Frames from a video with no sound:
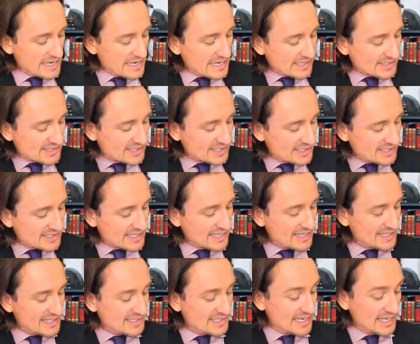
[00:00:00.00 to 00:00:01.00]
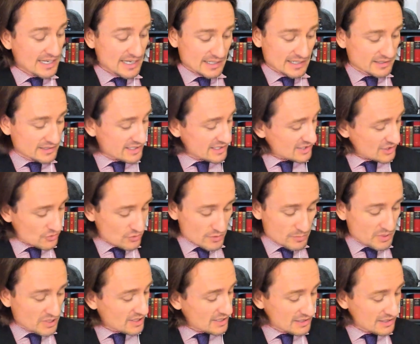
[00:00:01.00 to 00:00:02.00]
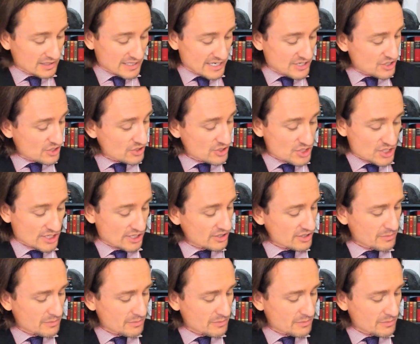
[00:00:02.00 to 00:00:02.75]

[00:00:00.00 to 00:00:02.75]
Since it is a distributed ledger shared